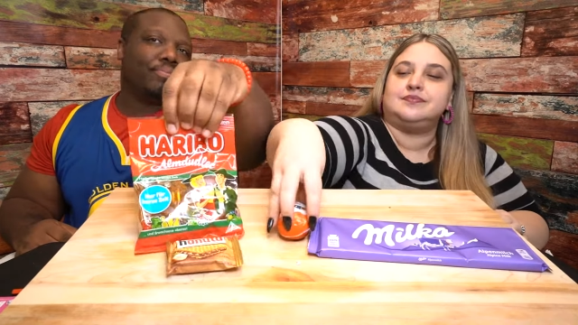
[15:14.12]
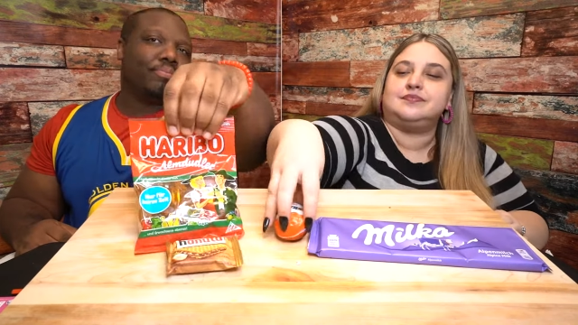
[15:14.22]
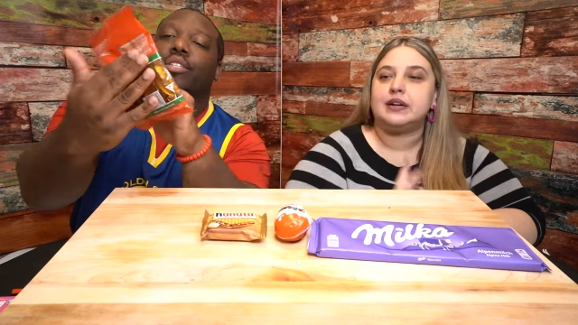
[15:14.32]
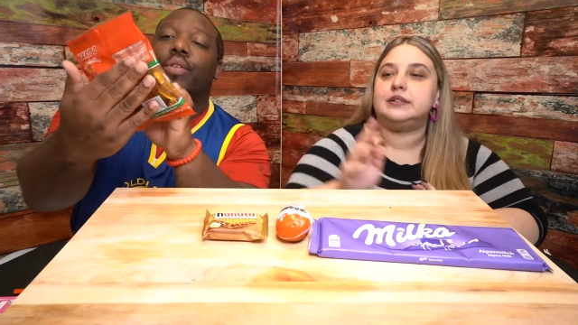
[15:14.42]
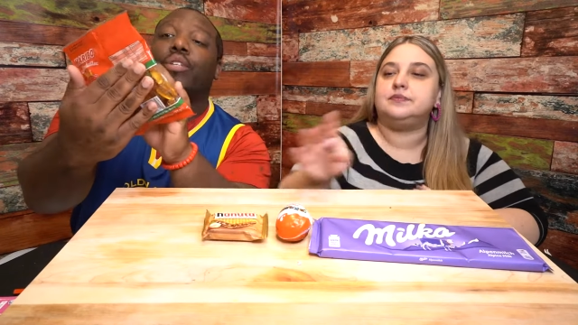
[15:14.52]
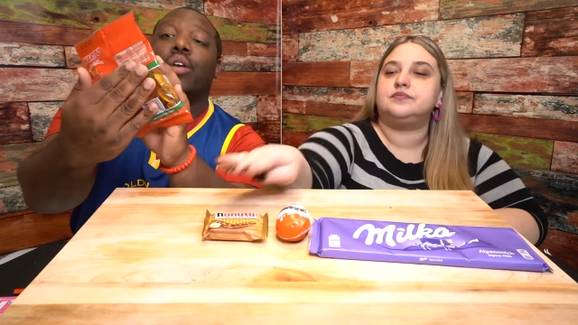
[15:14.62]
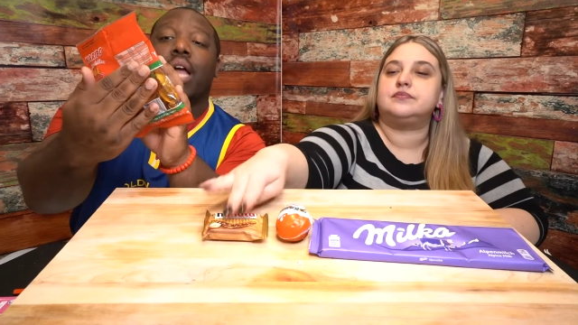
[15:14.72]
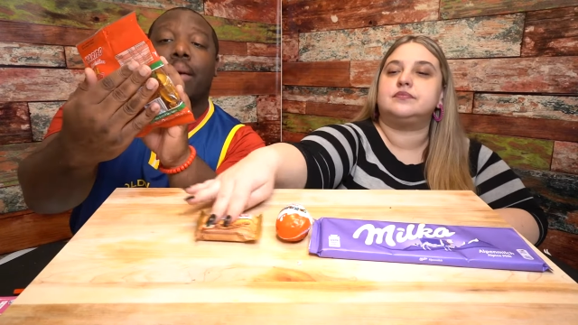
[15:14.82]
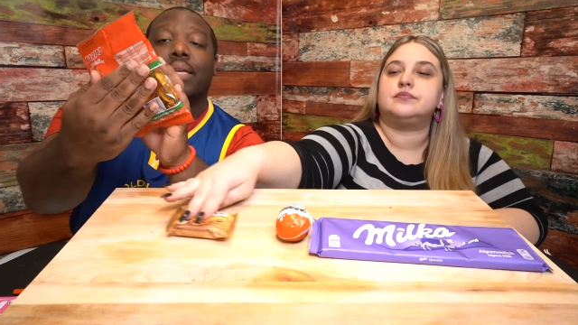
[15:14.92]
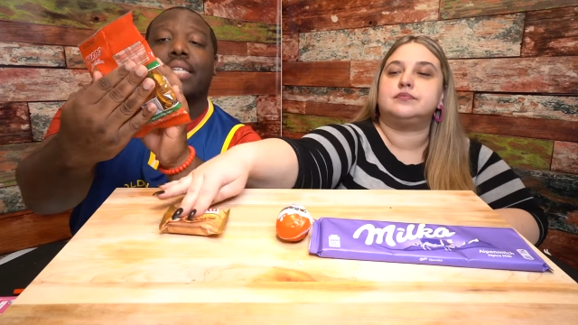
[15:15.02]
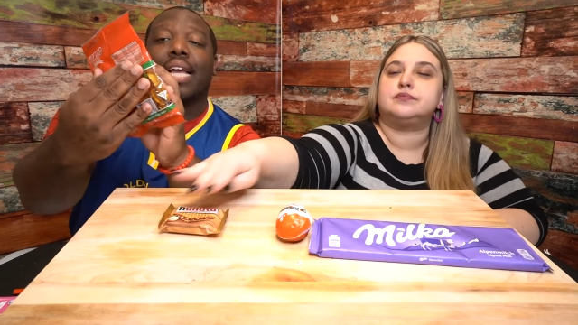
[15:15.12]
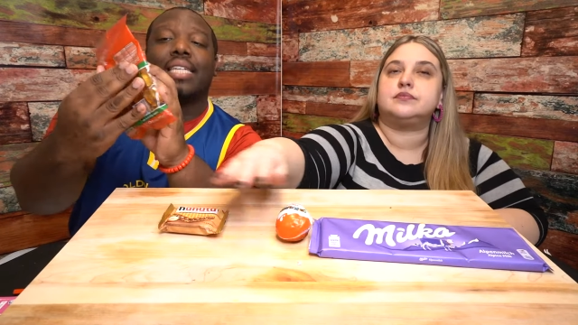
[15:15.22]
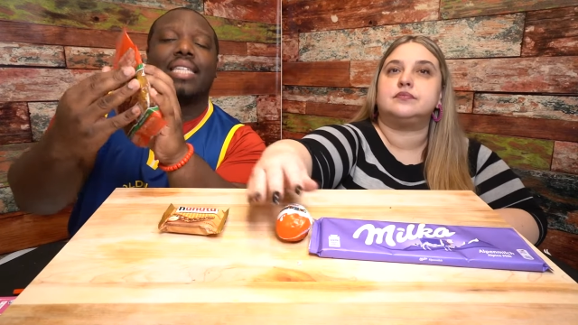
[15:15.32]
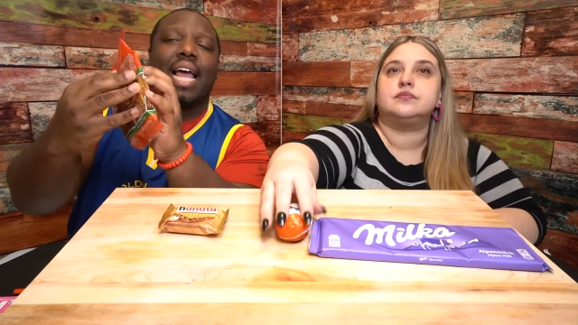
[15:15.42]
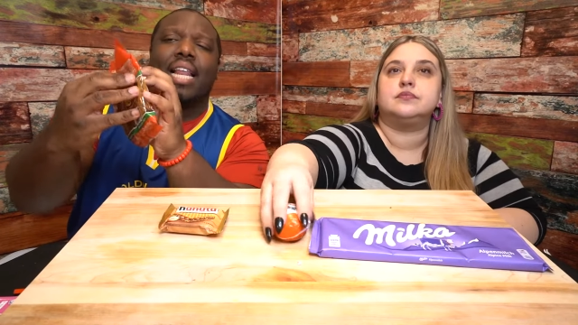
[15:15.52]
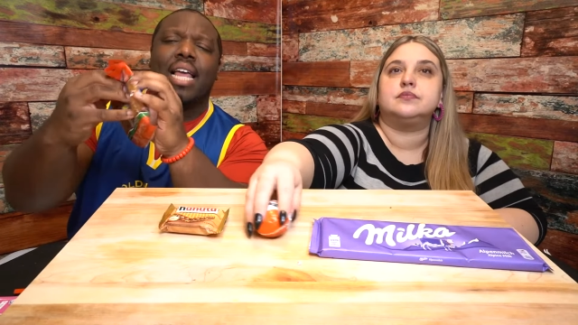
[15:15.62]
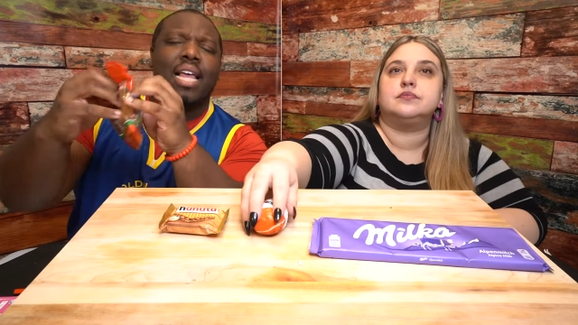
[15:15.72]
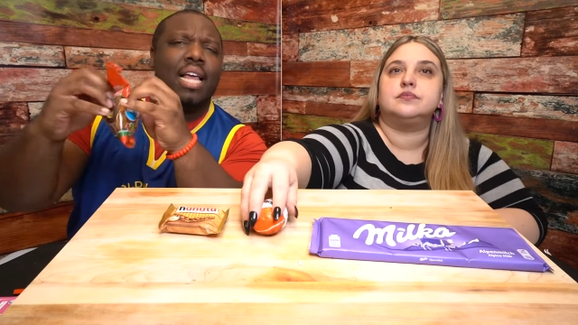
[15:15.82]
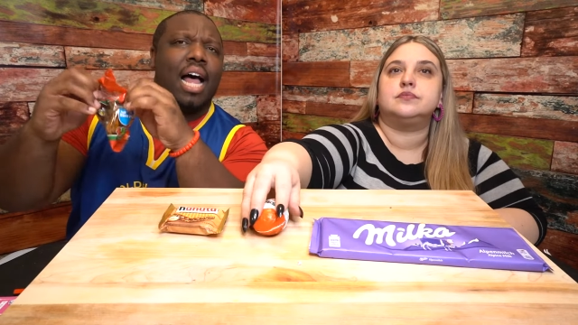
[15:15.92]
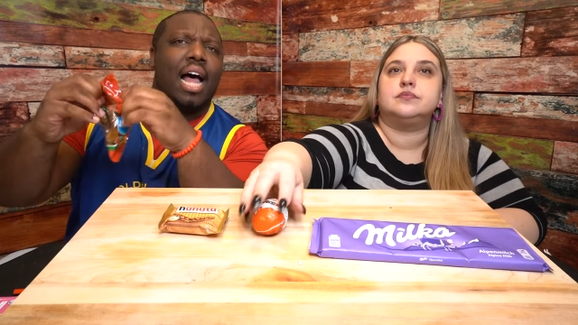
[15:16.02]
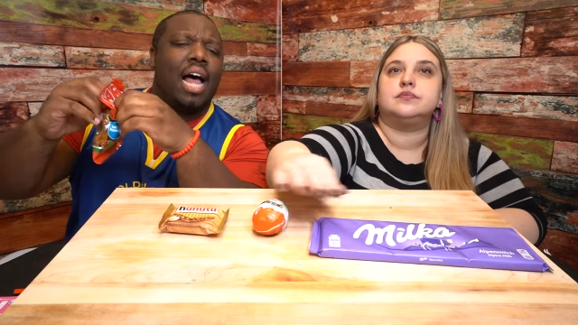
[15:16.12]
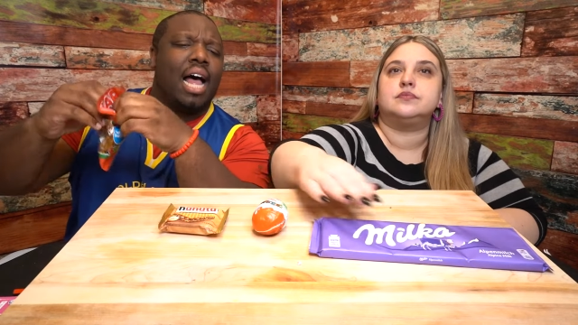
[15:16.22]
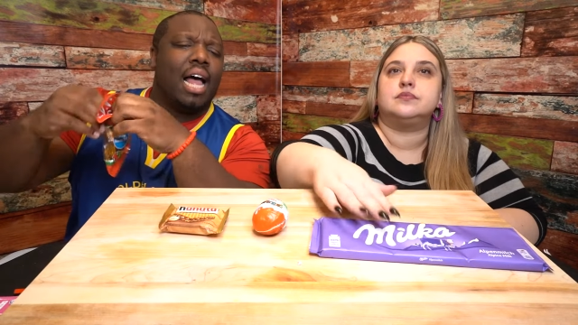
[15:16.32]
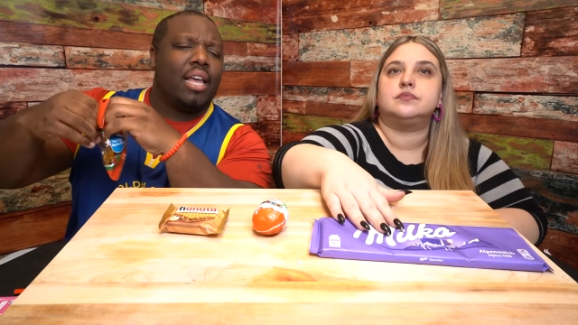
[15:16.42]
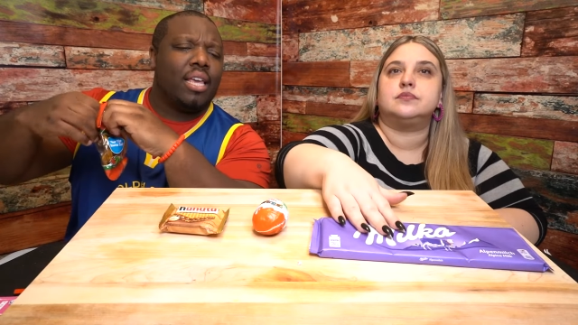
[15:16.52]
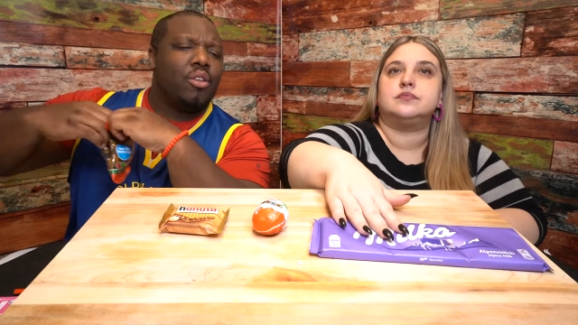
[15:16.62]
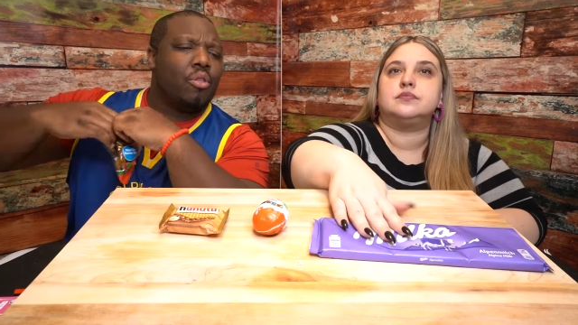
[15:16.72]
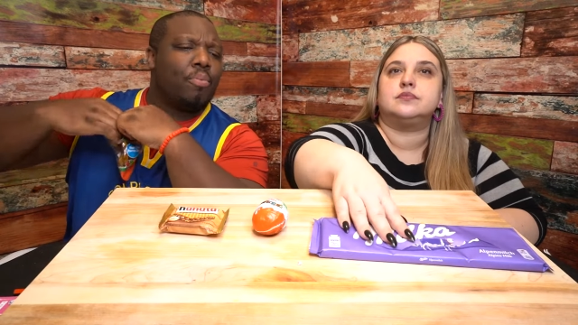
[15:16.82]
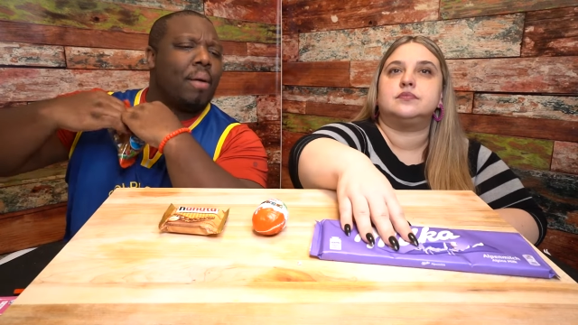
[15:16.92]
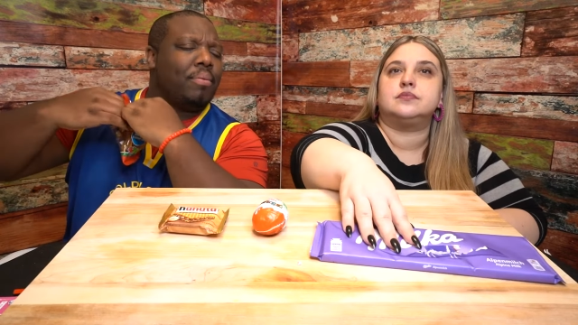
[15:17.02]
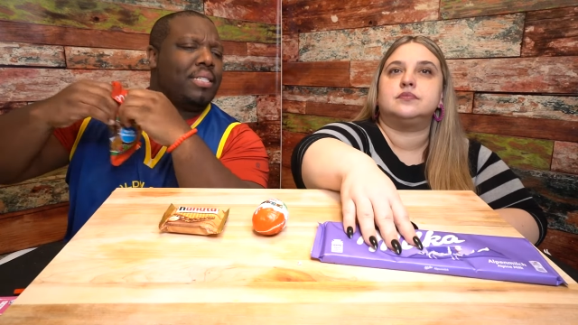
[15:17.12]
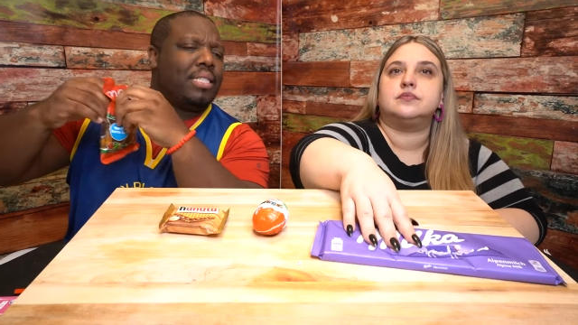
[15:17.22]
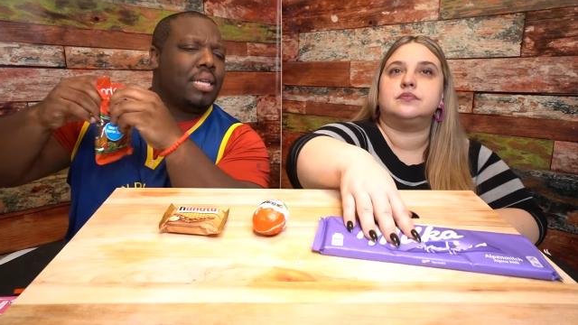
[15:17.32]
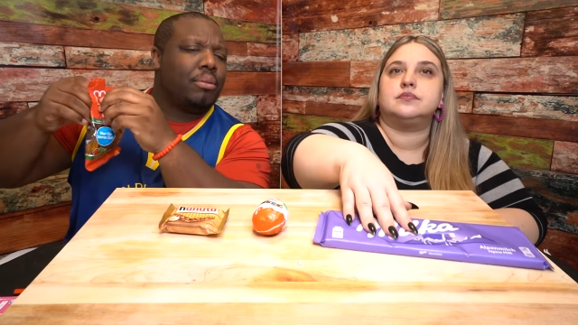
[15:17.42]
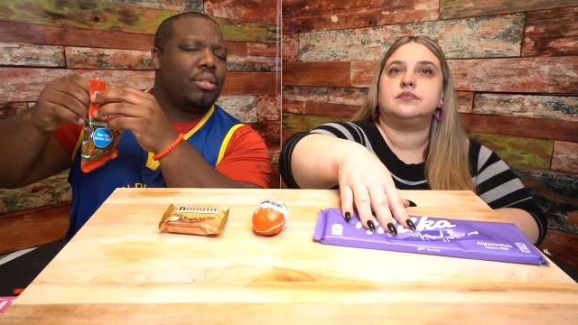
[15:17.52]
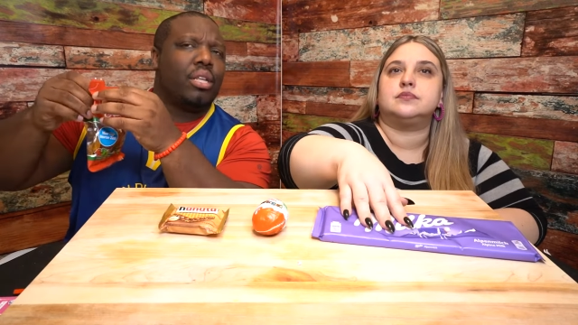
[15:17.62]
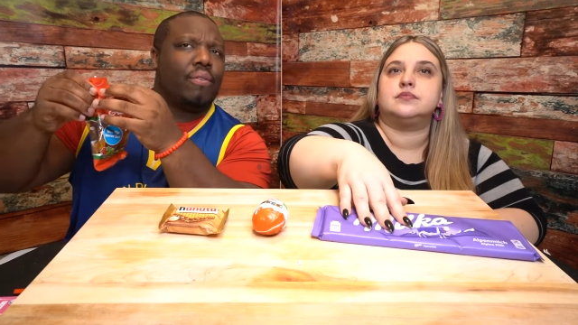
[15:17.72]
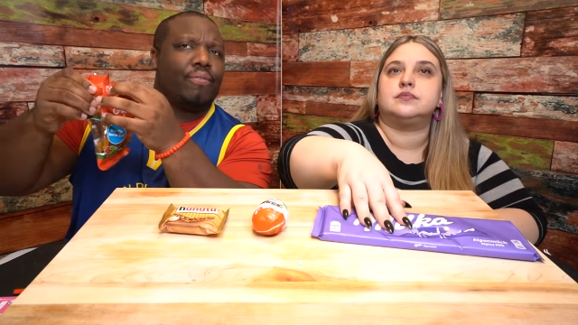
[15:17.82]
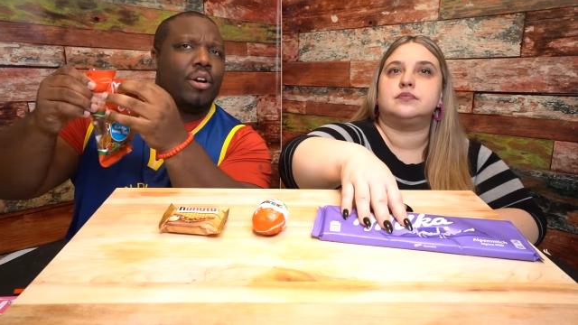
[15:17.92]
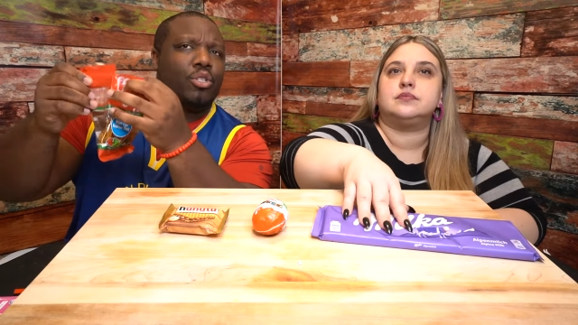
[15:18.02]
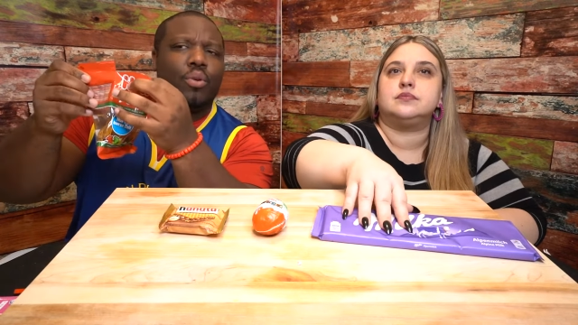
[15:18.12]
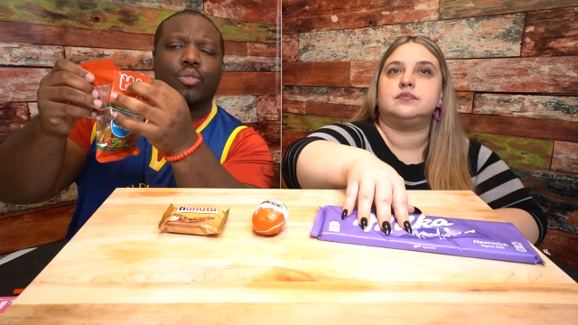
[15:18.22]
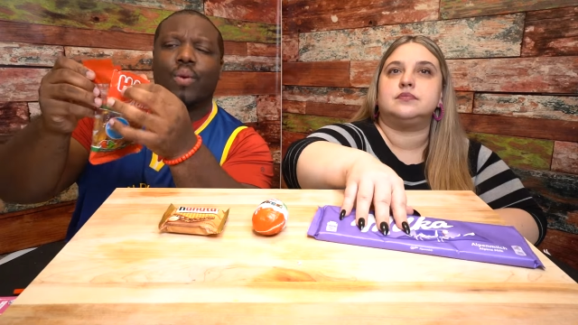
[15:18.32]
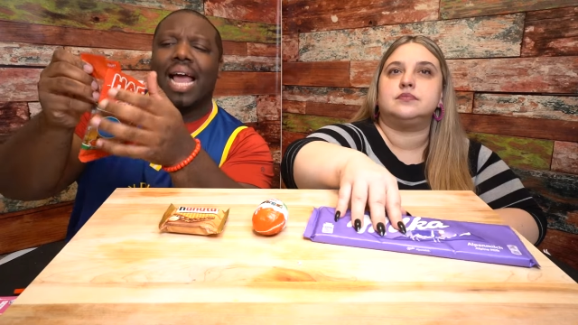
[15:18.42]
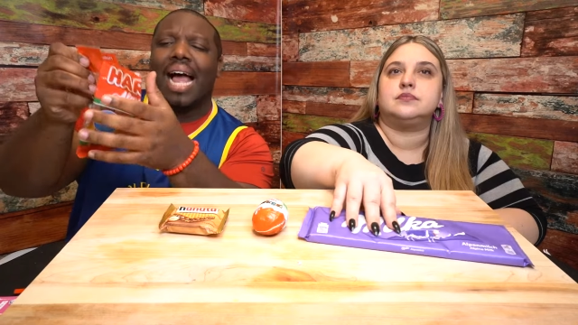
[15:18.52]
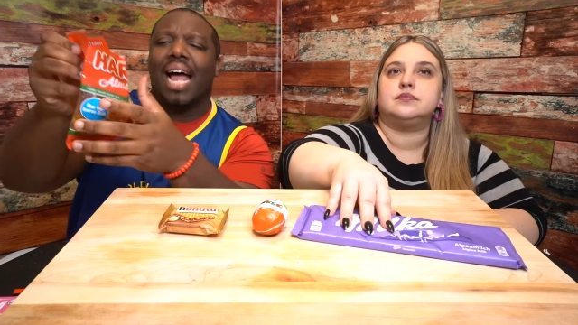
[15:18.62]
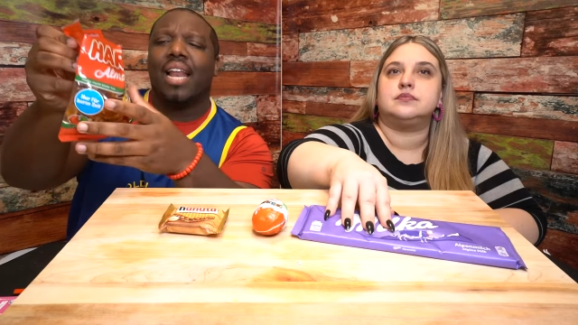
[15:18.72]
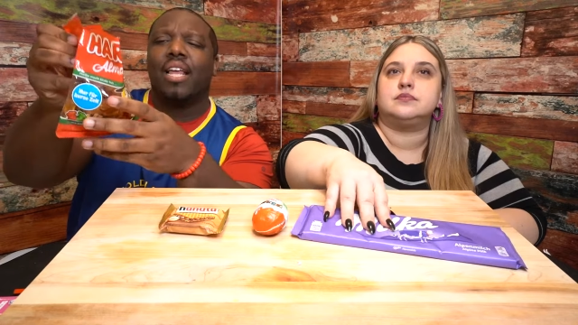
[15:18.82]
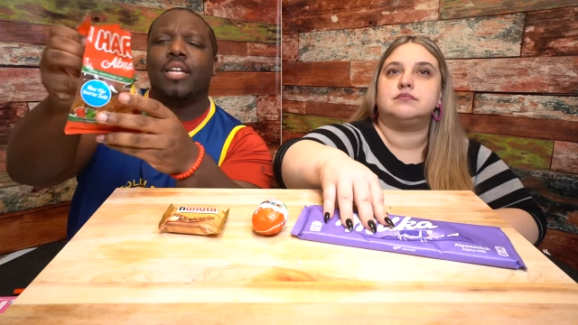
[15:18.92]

Speaker 1: So these are gummies, like I said. You know, they're probably similar to the first ones we had.